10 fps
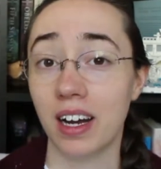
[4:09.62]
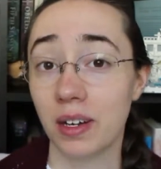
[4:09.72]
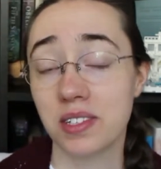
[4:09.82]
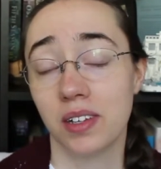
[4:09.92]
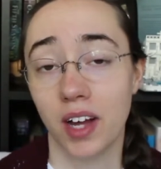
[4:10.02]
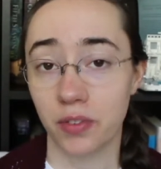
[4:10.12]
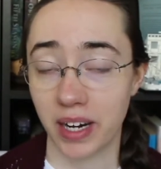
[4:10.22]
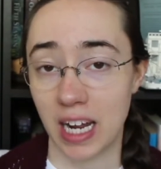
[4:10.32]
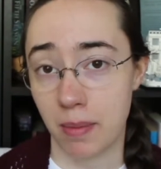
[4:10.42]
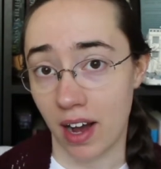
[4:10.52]
I also love
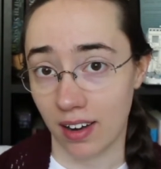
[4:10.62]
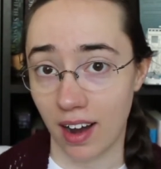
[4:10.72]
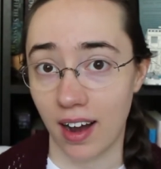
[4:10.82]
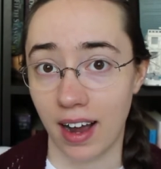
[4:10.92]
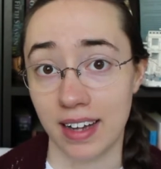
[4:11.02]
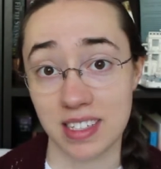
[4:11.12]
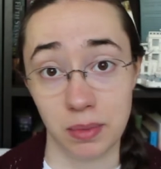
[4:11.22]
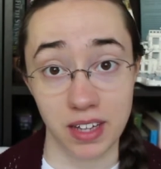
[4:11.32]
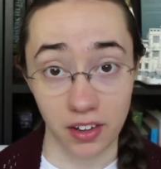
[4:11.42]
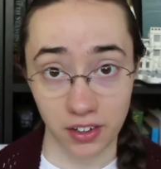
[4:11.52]
reading about Kai and some
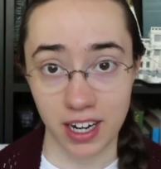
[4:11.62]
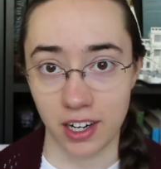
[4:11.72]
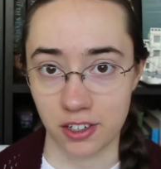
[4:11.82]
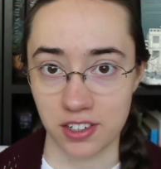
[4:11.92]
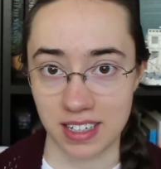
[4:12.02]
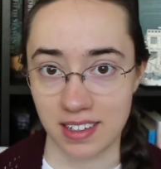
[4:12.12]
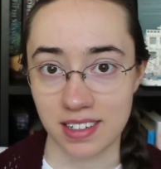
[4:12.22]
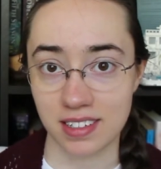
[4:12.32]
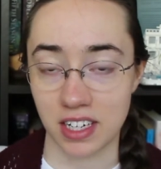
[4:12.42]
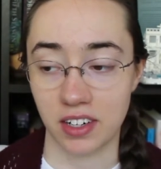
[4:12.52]
of the other characters in
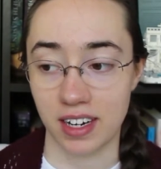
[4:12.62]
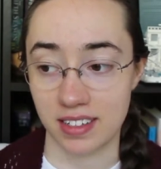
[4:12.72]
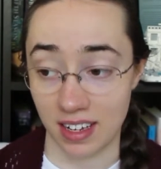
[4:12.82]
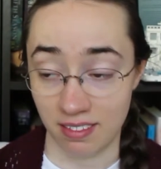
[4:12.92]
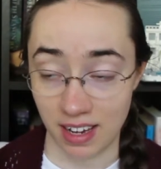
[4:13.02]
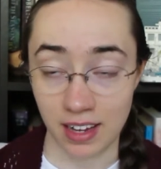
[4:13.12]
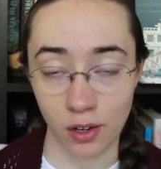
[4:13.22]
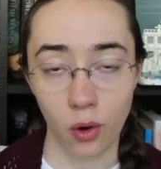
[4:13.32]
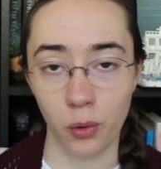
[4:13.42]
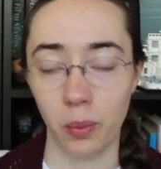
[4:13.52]
this series and in
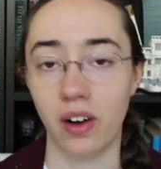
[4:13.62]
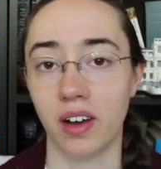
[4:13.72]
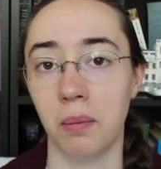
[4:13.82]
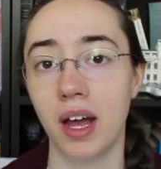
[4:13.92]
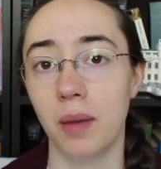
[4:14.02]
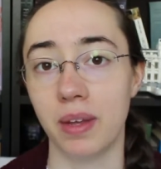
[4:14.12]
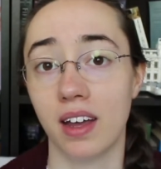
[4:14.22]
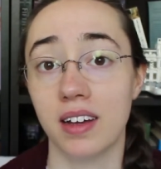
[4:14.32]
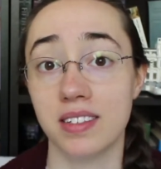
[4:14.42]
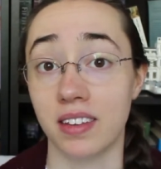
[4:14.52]
Cold Welcome
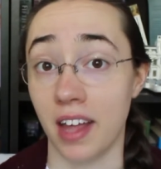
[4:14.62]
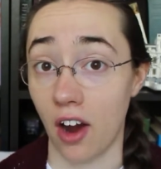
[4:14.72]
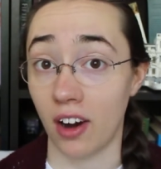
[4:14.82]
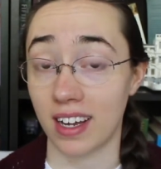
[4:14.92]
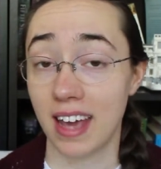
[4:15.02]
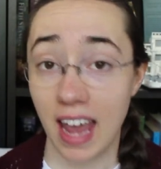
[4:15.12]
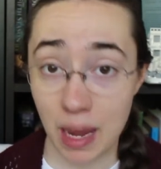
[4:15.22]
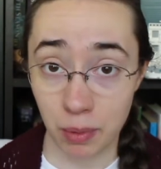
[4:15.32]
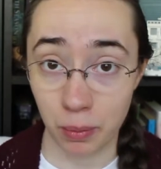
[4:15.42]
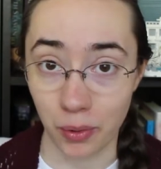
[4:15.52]
because they are
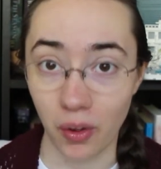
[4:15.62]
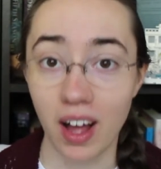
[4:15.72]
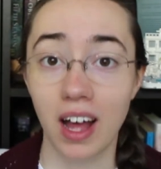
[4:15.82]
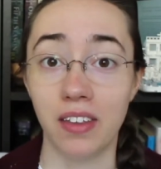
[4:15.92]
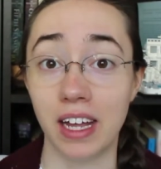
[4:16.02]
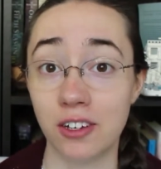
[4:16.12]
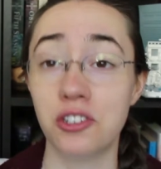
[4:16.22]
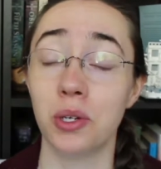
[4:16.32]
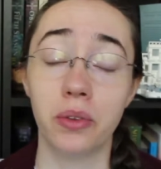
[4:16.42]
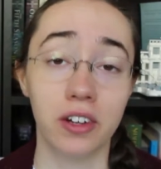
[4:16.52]
capable. They
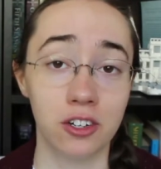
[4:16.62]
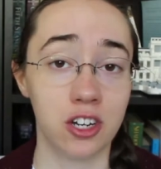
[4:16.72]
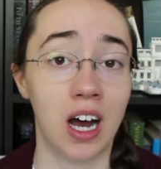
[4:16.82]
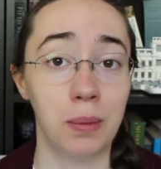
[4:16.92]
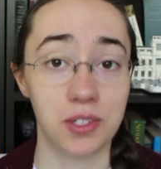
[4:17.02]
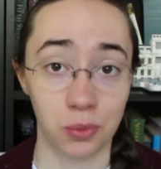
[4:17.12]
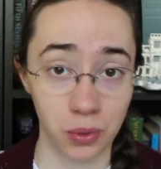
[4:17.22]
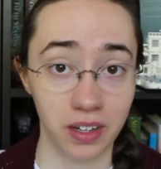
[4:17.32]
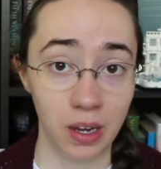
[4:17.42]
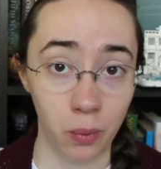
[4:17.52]
do their jobs
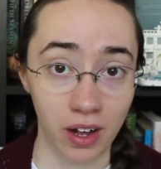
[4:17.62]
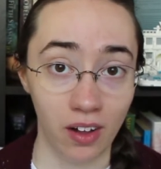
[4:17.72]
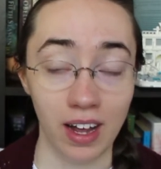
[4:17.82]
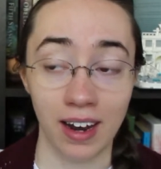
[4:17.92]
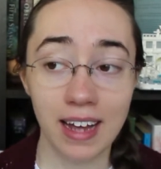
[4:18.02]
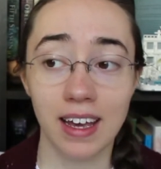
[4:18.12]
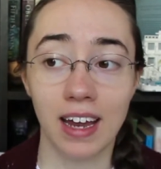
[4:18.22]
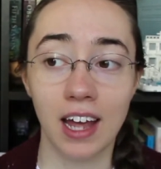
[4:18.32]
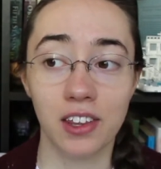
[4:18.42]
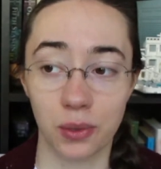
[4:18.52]
really well, and I
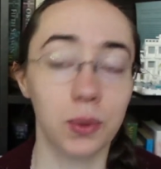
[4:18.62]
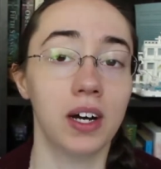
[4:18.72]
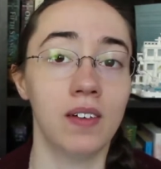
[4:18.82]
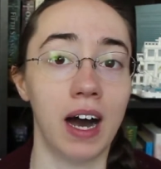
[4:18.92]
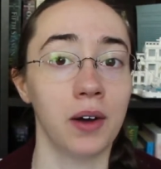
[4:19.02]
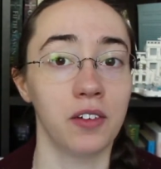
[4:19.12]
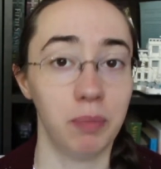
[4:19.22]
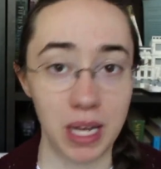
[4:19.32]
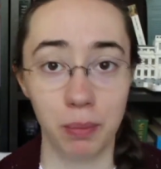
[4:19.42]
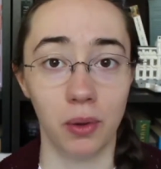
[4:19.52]
get a thrill out of
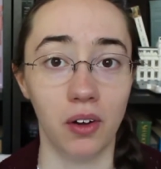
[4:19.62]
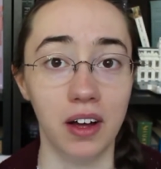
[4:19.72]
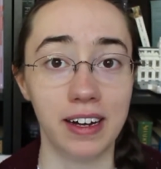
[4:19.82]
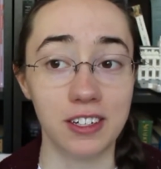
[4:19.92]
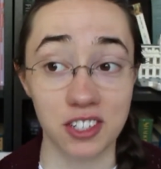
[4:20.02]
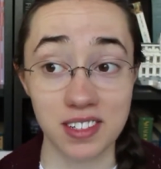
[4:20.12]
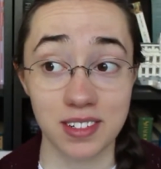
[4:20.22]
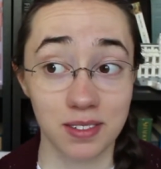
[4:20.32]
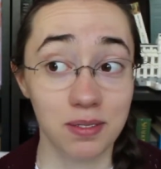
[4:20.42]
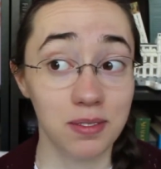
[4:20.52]
people
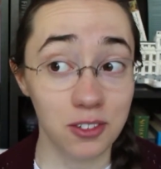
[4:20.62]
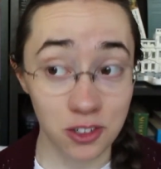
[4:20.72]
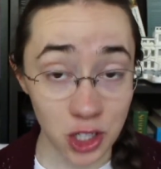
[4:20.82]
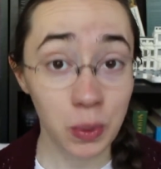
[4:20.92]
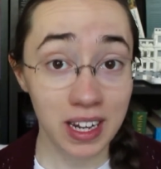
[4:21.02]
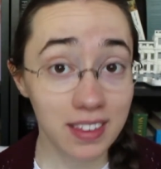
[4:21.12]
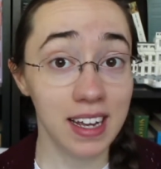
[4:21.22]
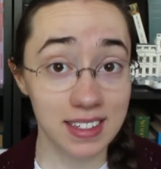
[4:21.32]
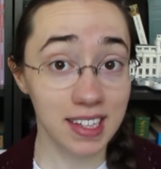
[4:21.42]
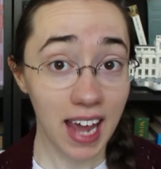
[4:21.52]
just doing
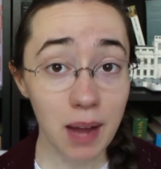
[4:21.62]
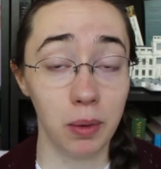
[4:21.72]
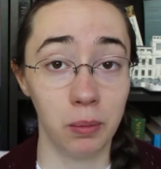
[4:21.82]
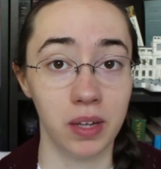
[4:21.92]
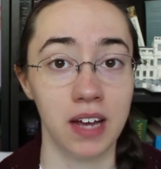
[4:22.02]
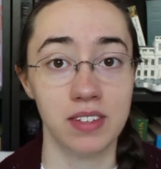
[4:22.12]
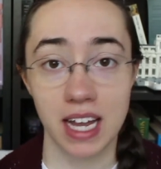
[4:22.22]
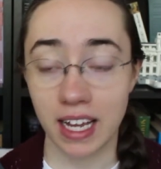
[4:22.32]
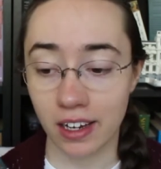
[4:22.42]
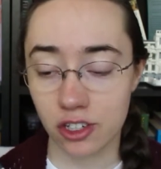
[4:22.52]
things capably, of
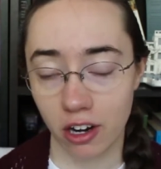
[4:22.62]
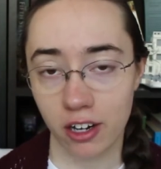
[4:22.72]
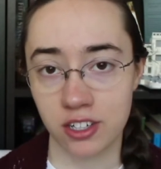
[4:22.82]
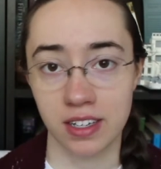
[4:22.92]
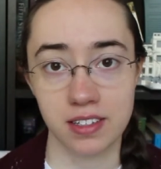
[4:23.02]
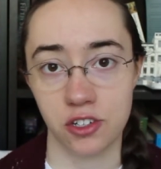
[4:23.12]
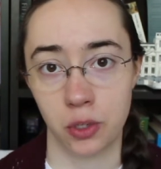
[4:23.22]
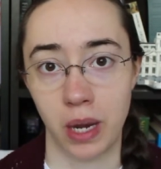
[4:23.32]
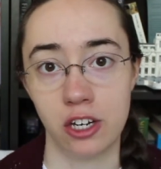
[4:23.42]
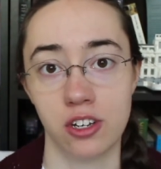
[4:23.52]
taking charge in a
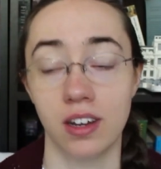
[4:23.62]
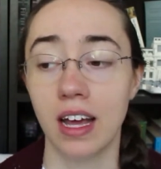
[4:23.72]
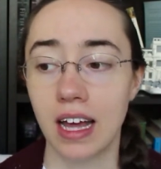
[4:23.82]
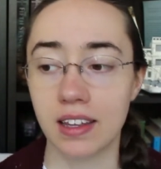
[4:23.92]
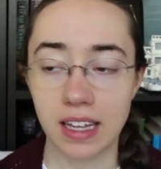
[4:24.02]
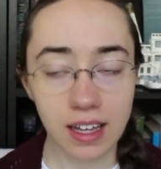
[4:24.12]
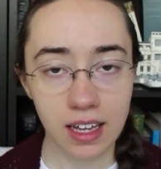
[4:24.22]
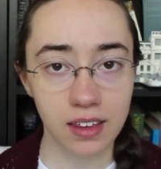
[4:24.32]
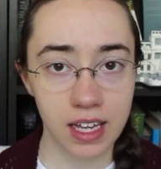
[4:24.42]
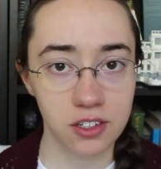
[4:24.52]
situation,
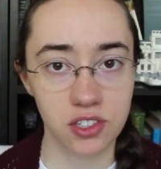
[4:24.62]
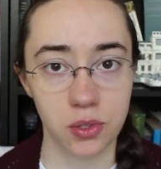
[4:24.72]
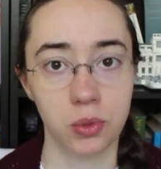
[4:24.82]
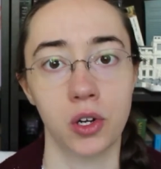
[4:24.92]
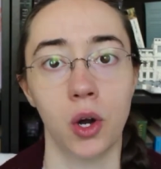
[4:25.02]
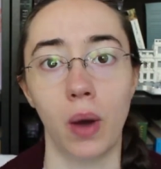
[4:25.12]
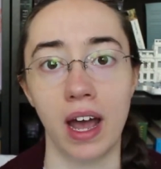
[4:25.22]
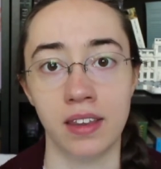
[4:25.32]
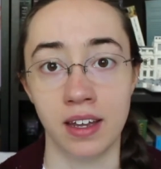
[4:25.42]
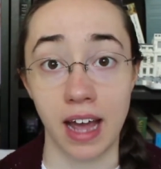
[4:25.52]
thinking things through,
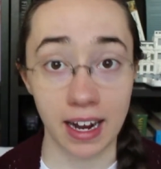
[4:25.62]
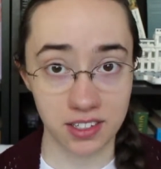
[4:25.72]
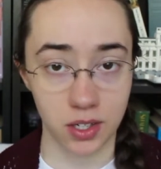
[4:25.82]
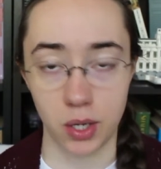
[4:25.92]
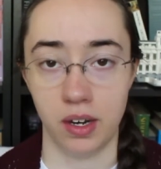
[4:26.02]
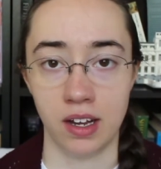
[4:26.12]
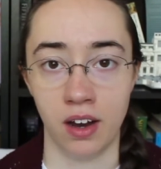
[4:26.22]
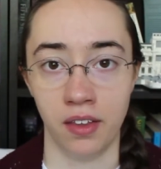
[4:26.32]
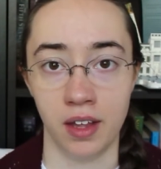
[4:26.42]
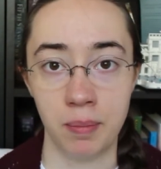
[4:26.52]
and then executing
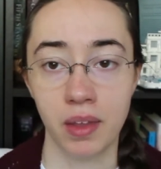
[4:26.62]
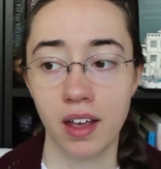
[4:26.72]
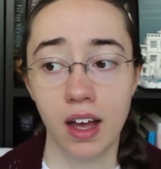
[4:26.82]
on them.